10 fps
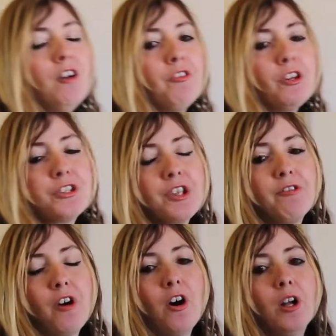First
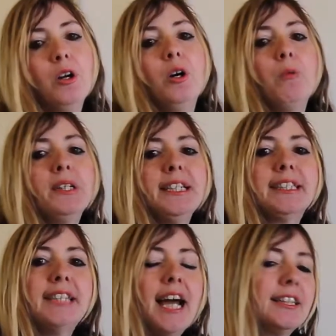of all, what
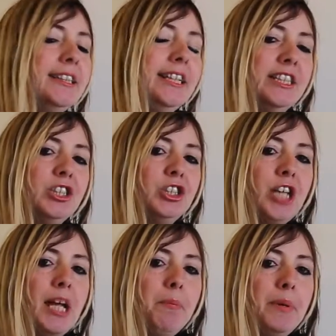exactly is
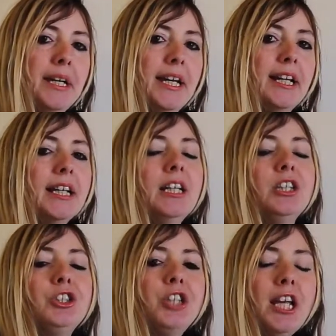shaping?
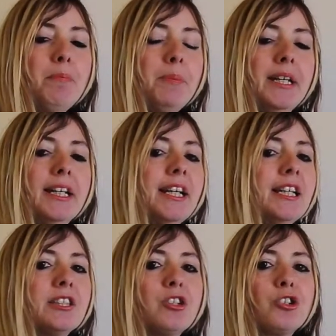Shaping
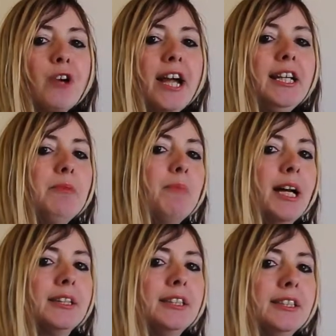is a training
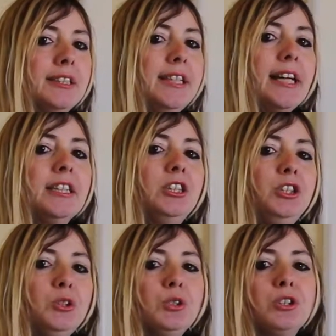method that is
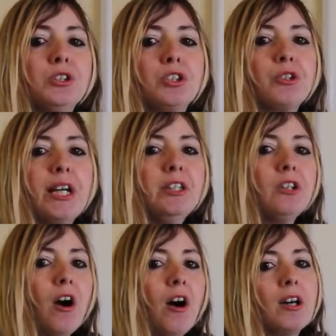used to train
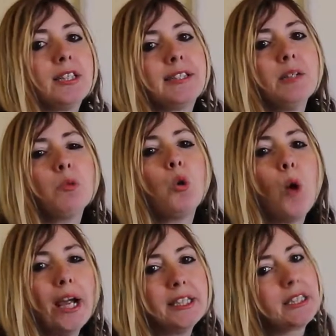dogs some
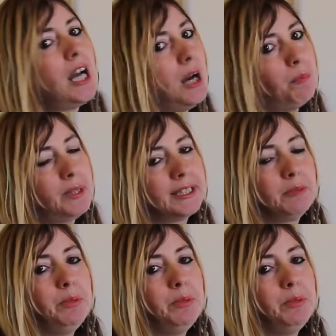quite complex